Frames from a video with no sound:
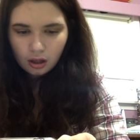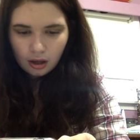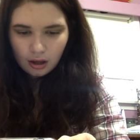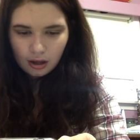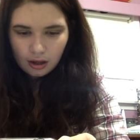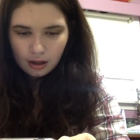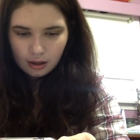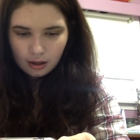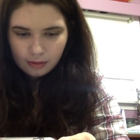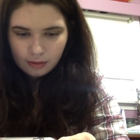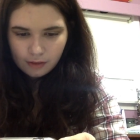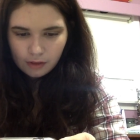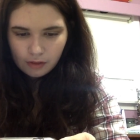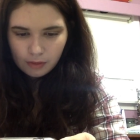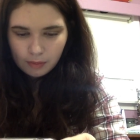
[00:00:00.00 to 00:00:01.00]

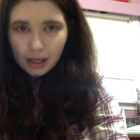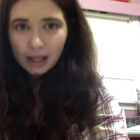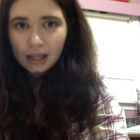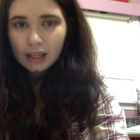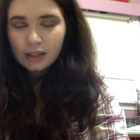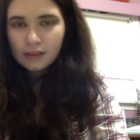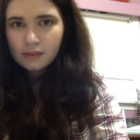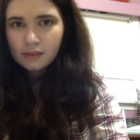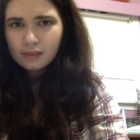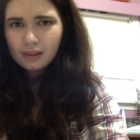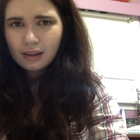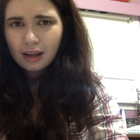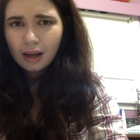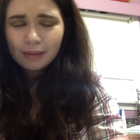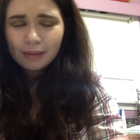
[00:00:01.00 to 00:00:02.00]
Favorite bands.
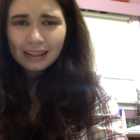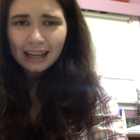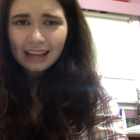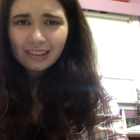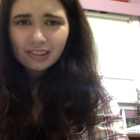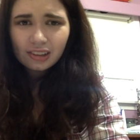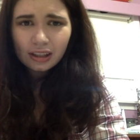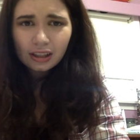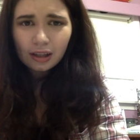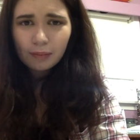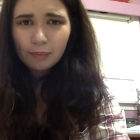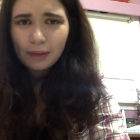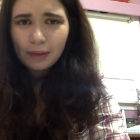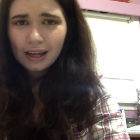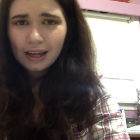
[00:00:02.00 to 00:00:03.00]
I'm not actually, like,
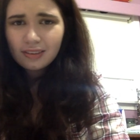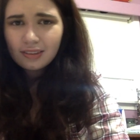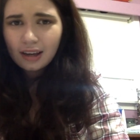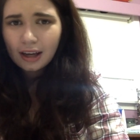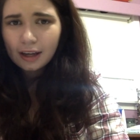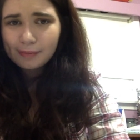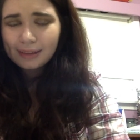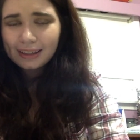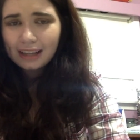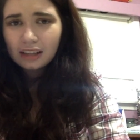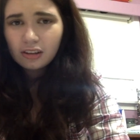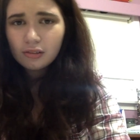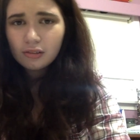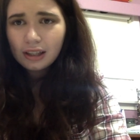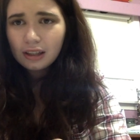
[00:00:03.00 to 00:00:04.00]
a band type. Like, I
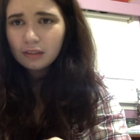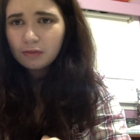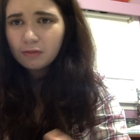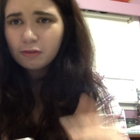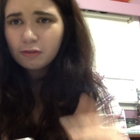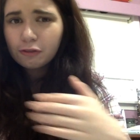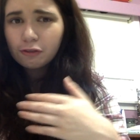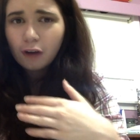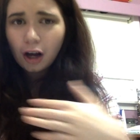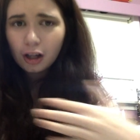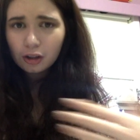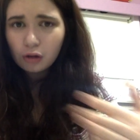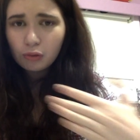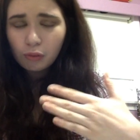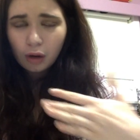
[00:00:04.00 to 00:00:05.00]
don't, like,
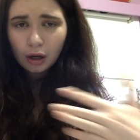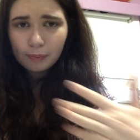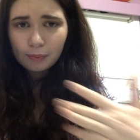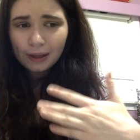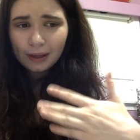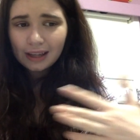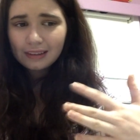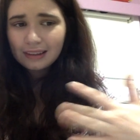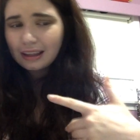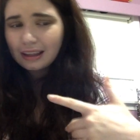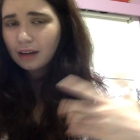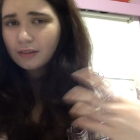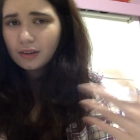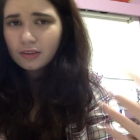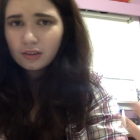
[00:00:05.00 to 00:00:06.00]
follow one band. Like,
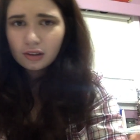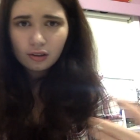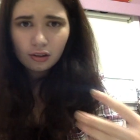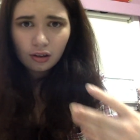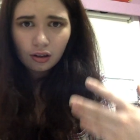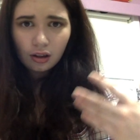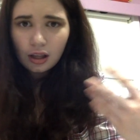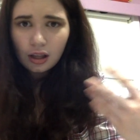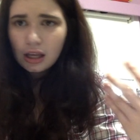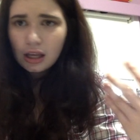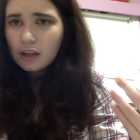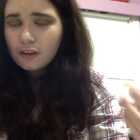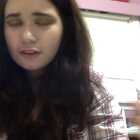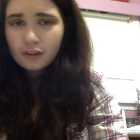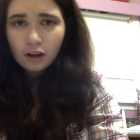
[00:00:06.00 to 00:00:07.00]
every single
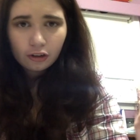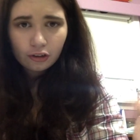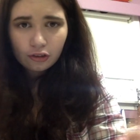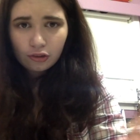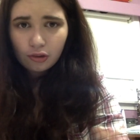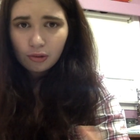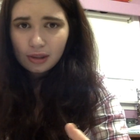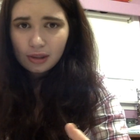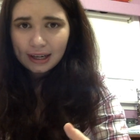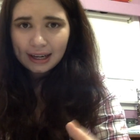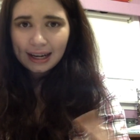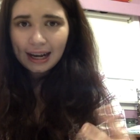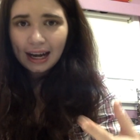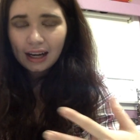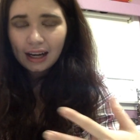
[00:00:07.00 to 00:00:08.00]
song or so that I
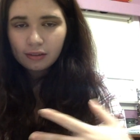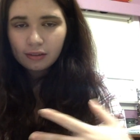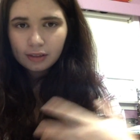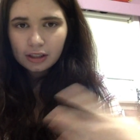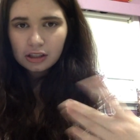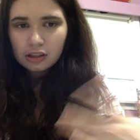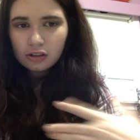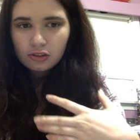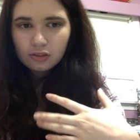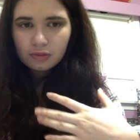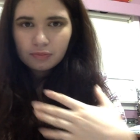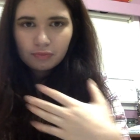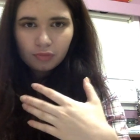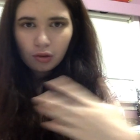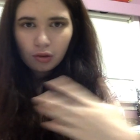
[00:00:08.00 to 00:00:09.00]
have is
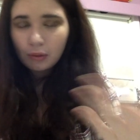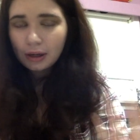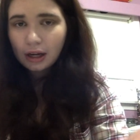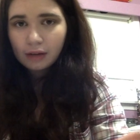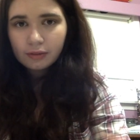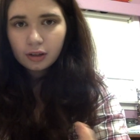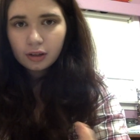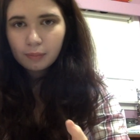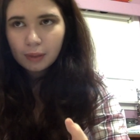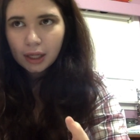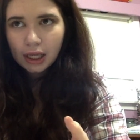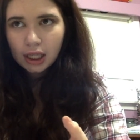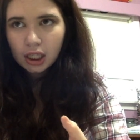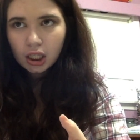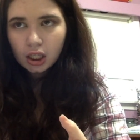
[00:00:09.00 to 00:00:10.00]
whatever,
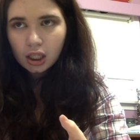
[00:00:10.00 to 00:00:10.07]
but